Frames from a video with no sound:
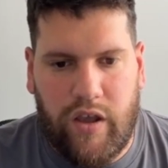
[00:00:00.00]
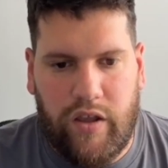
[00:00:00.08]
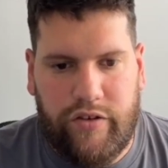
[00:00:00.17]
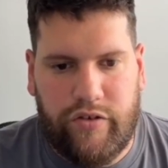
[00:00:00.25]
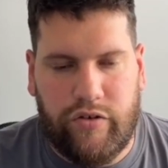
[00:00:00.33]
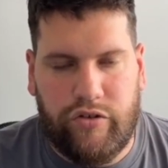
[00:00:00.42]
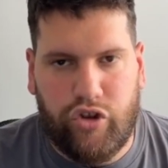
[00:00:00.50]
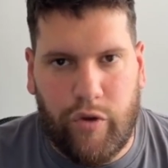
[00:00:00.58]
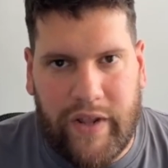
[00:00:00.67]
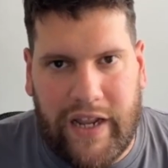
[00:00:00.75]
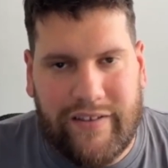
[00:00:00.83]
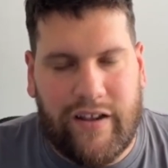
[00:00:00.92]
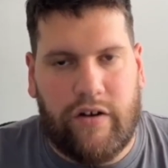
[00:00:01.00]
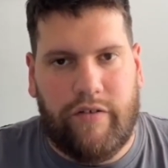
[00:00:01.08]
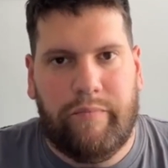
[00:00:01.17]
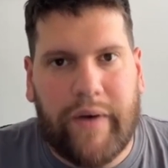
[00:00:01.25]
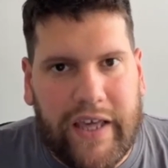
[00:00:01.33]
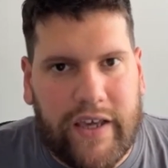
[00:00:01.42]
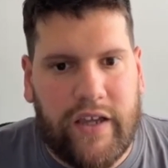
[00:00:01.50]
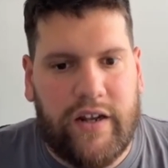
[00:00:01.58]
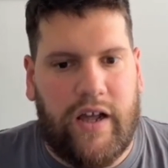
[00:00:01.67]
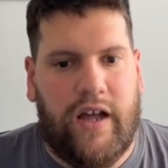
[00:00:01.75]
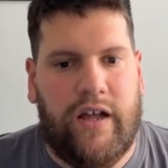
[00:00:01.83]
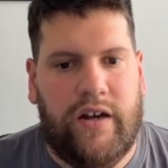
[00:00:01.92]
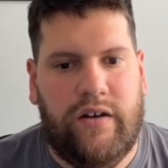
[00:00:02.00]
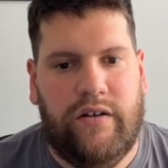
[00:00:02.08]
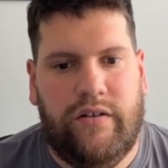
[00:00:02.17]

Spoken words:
So it dominates a lot of braking and